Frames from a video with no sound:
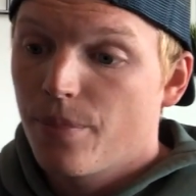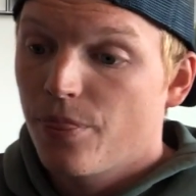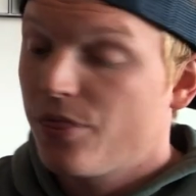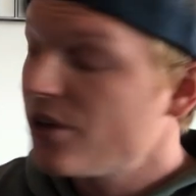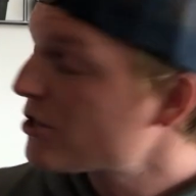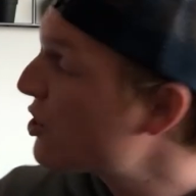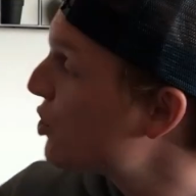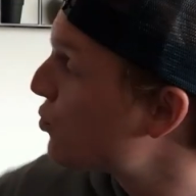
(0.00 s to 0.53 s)

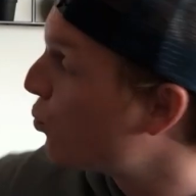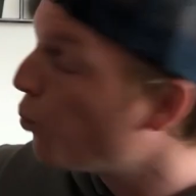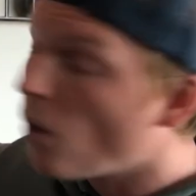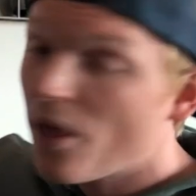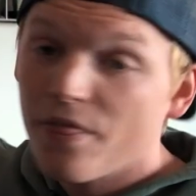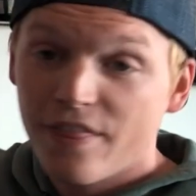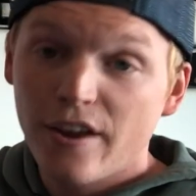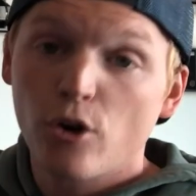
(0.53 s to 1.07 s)
This is
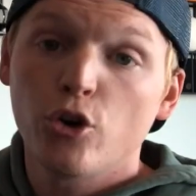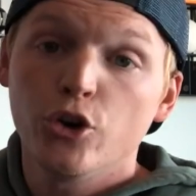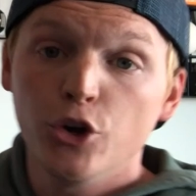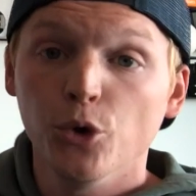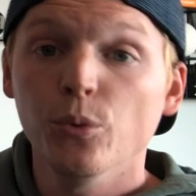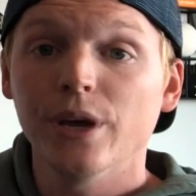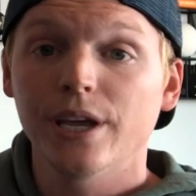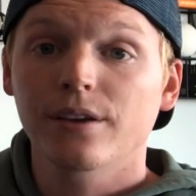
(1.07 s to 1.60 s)
what they're
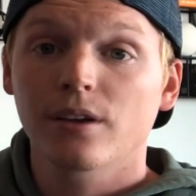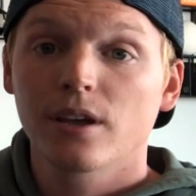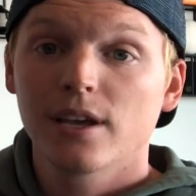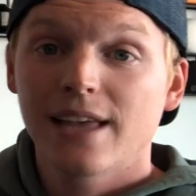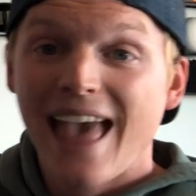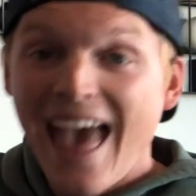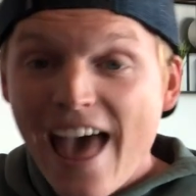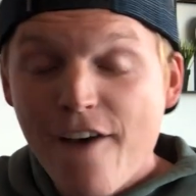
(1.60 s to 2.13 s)
doing
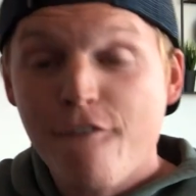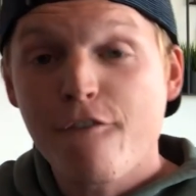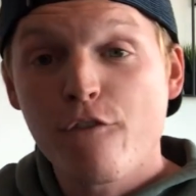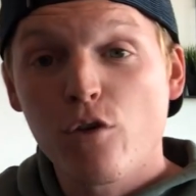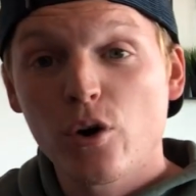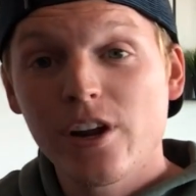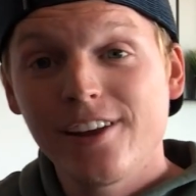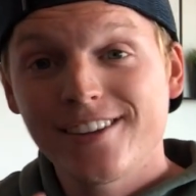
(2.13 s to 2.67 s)

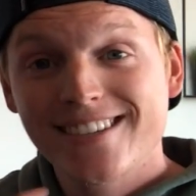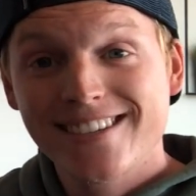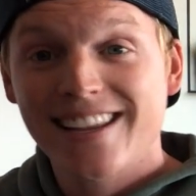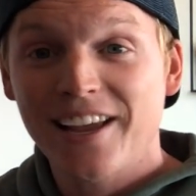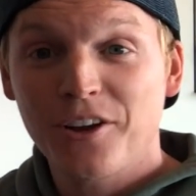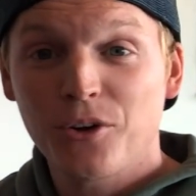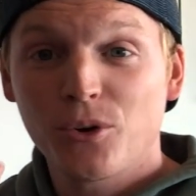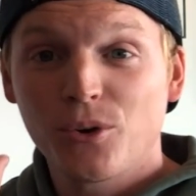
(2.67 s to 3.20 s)
every
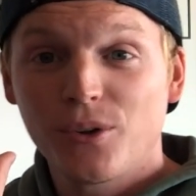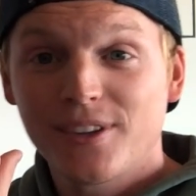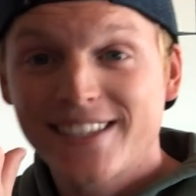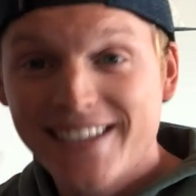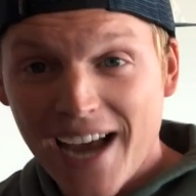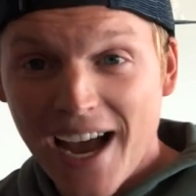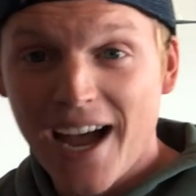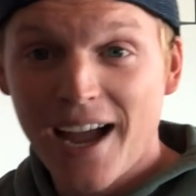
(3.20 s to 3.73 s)
single
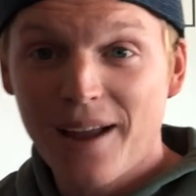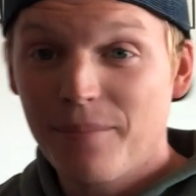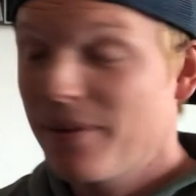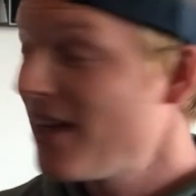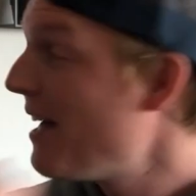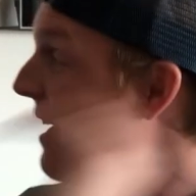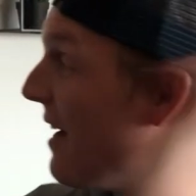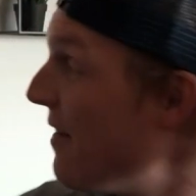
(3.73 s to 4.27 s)
time
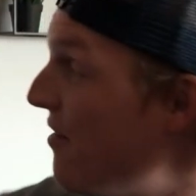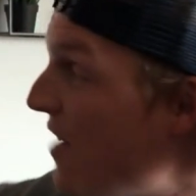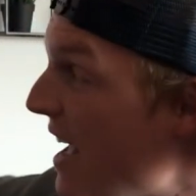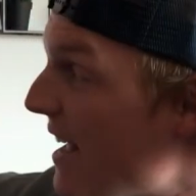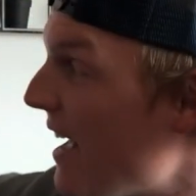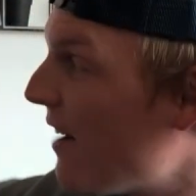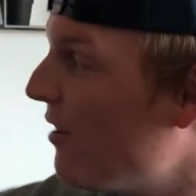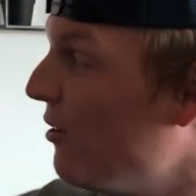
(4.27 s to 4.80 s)
they
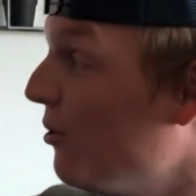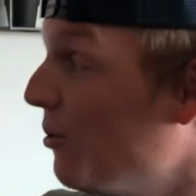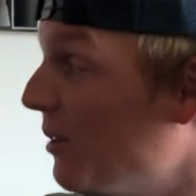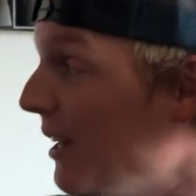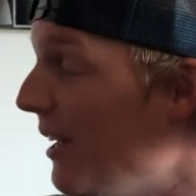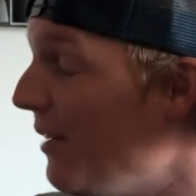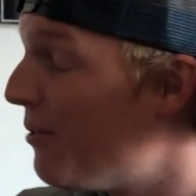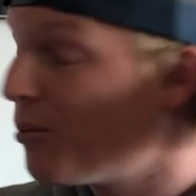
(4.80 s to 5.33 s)
get a new
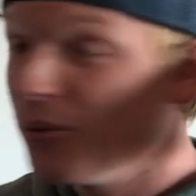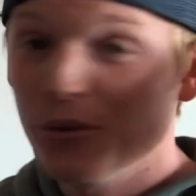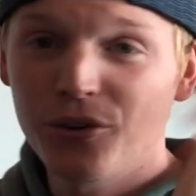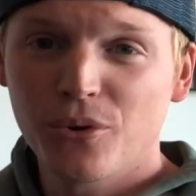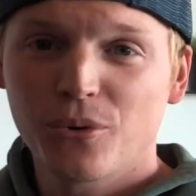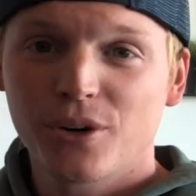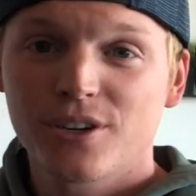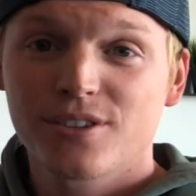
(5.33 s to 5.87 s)
lead through the
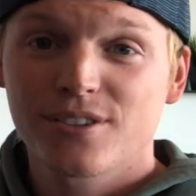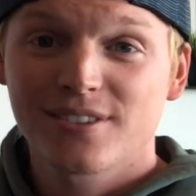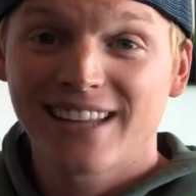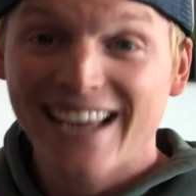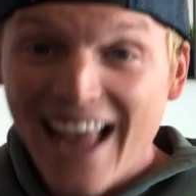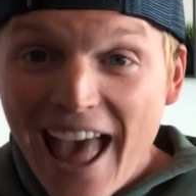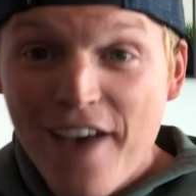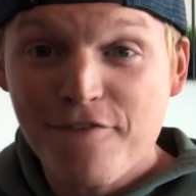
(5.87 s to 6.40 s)
doors,
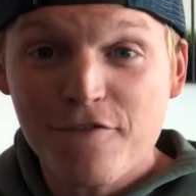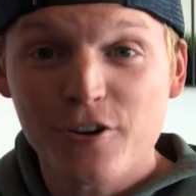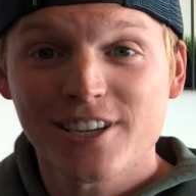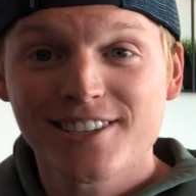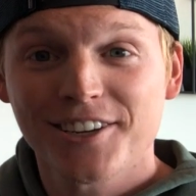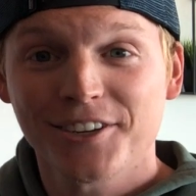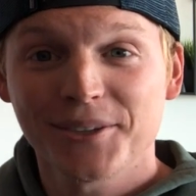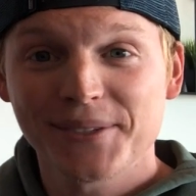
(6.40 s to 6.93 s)
like every
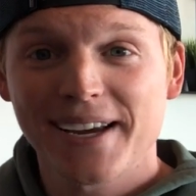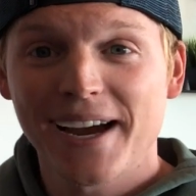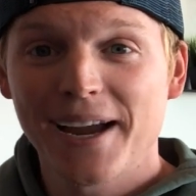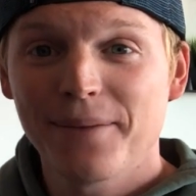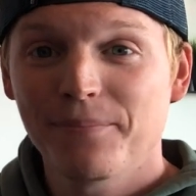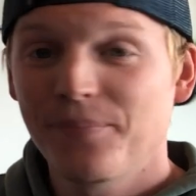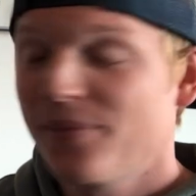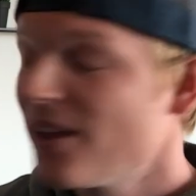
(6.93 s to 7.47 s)
single time.